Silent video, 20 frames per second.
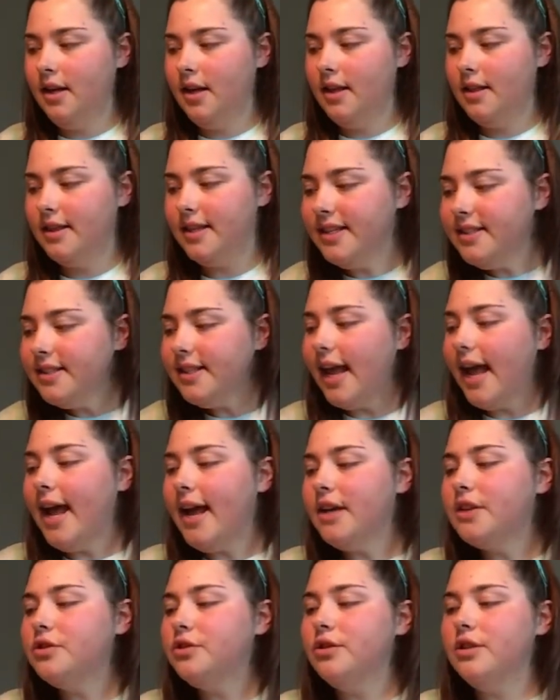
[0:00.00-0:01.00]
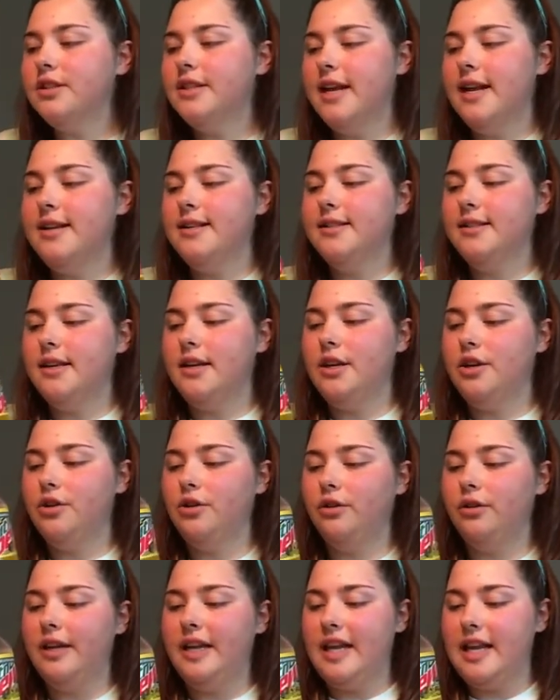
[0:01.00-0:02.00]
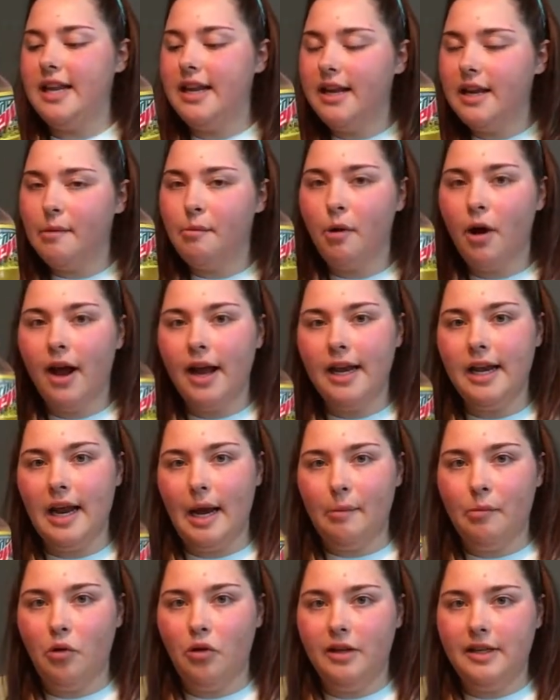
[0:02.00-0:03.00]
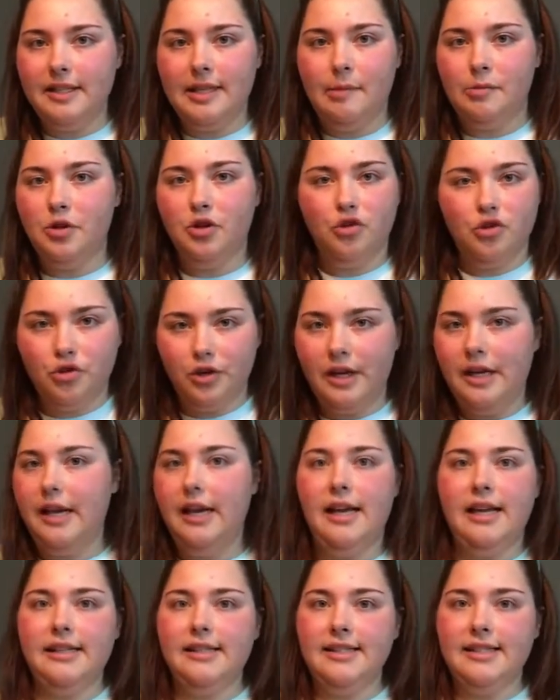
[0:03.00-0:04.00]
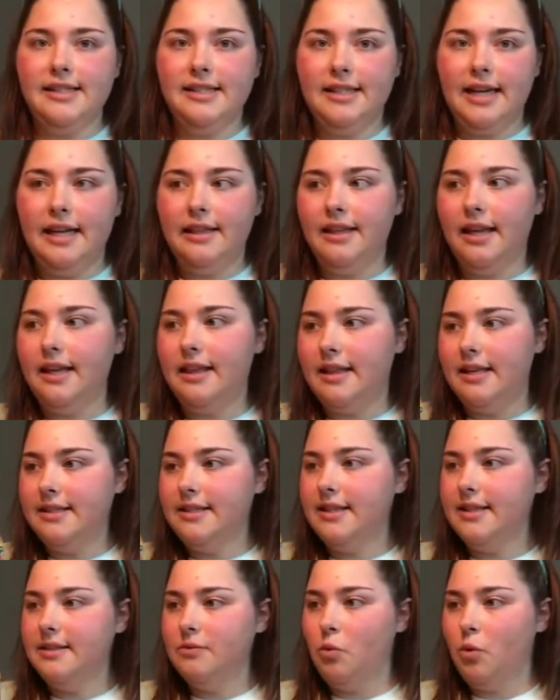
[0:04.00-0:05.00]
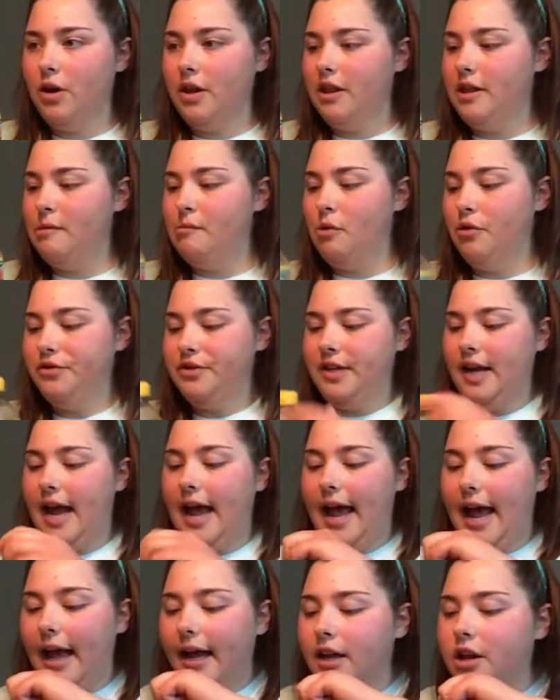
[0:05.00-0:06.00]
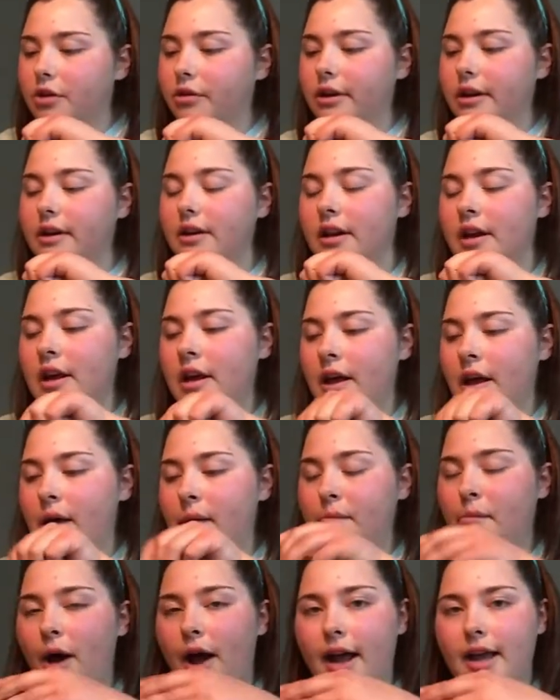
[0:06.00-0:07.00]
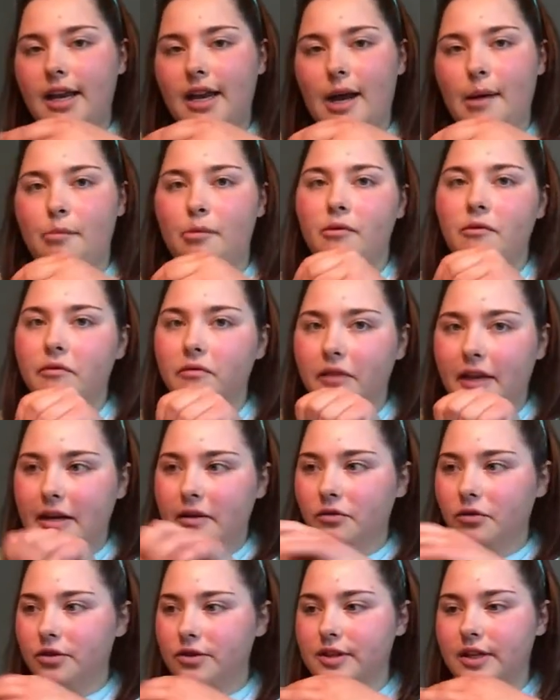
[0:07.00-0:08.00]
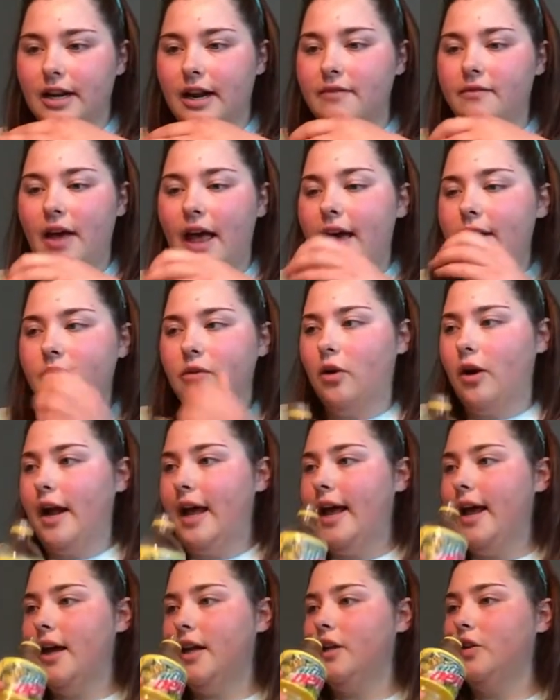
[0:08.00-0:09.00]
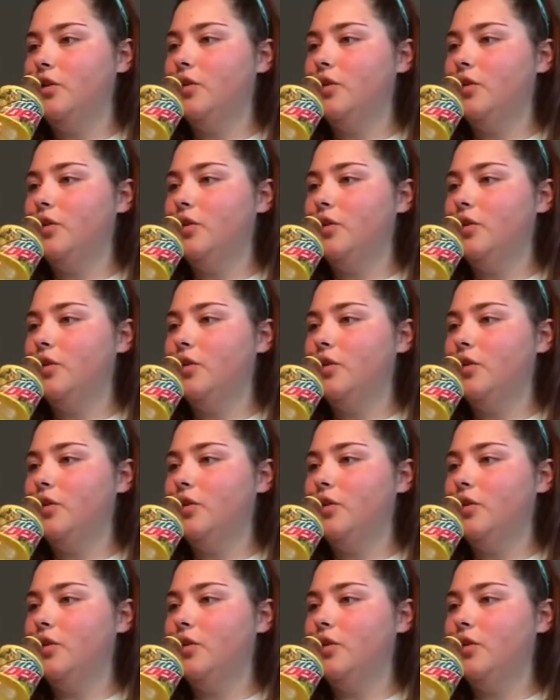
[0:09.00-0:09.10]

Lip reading: This actually tastes like you're eating a pineapple, except you're drinking it instead. Like, this is one of the most accurate pineapple flavors that I've ever had.